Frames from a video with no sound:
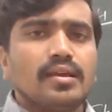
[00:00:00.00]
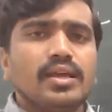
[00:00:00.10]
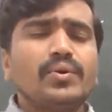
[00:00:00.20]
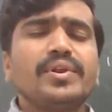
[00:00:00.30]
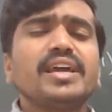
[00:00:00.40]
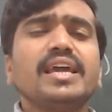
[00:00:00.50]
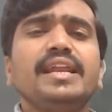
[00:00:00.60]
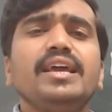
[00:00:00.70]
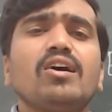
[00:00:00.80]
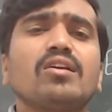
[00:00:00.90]
You take
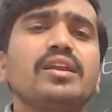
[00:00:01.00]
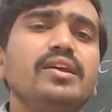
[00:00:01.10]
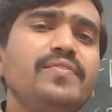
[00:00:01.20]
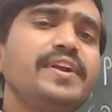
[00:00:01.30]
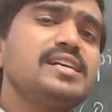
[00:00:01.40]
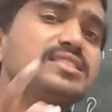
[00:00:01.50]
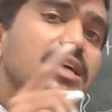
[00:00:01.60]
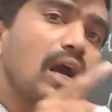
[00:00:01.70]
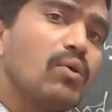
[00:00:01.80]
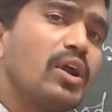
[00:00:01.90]
any organ, if it is
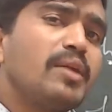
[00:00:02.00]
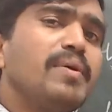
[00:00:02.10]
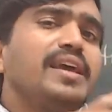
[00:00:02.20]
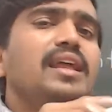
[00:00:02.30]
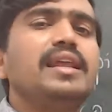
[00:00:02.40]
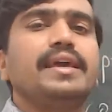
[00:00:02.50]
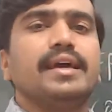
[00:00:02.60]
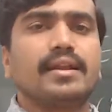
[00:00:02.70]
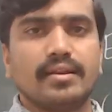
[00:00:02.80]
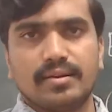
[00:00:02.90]
covered by a
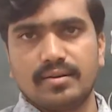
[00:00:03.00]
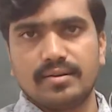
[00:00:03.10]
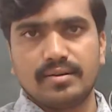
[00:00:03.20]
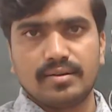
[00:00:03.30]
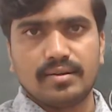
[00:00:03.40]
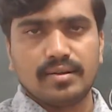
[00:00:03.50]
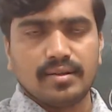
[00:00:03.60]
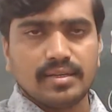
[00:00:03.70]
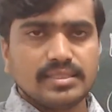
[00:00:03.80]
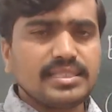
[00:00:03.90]
layer.
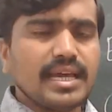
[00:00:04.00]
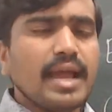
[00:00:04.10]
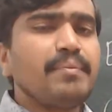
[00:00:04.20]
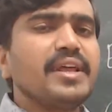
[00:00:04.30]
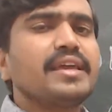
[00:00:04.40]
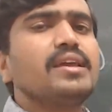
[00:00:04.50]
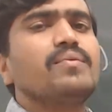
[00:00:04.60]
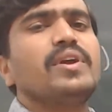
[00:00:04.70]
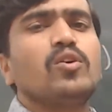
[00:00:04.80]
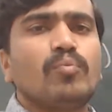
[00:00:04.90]
See, I am taking
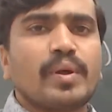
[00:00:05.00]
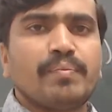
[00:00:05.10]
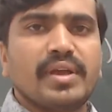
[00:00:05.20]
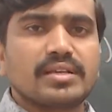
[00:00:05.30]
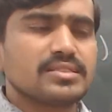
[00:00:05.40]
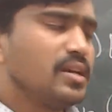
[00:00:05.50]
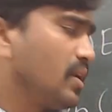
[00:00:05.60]
we human beings.